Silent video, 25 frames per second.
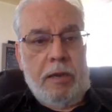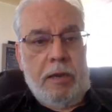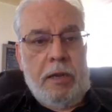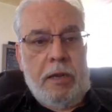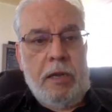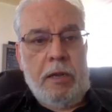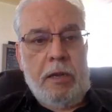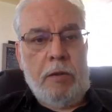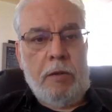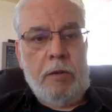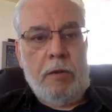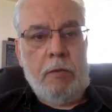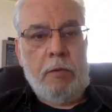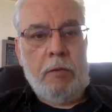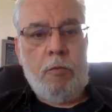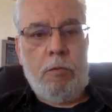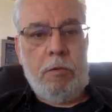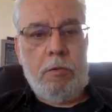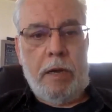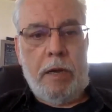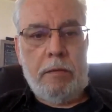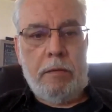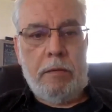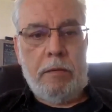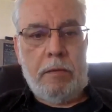
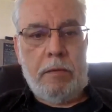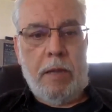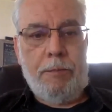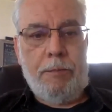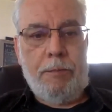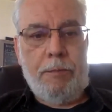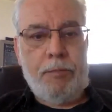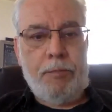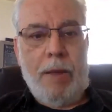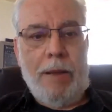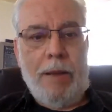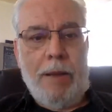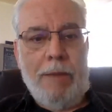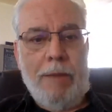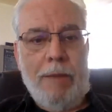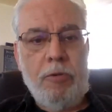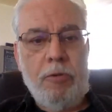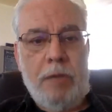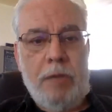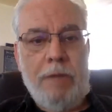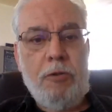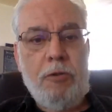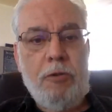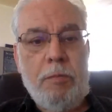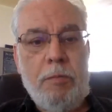
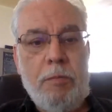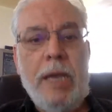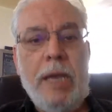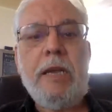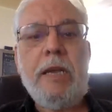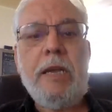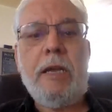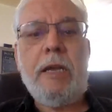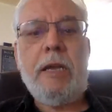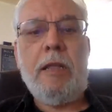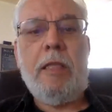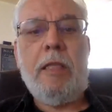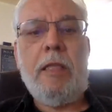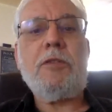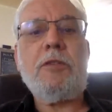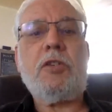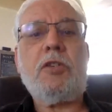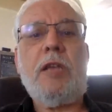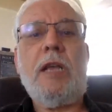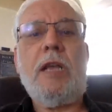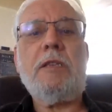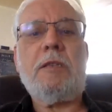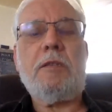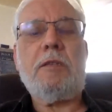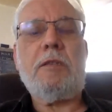It would make a lot of
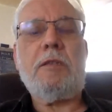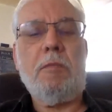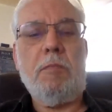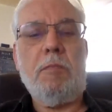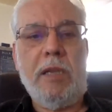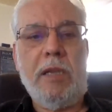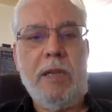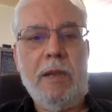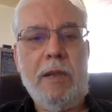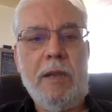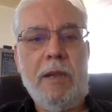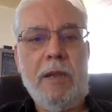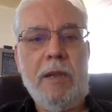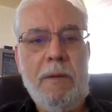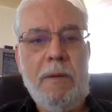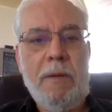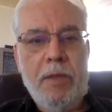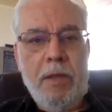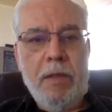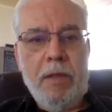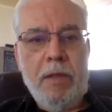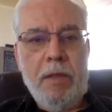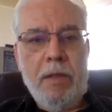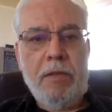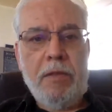sense to me
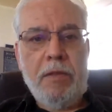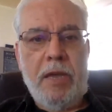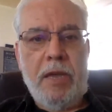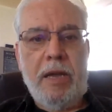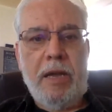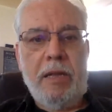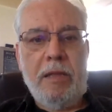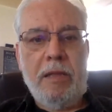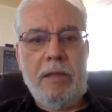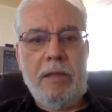that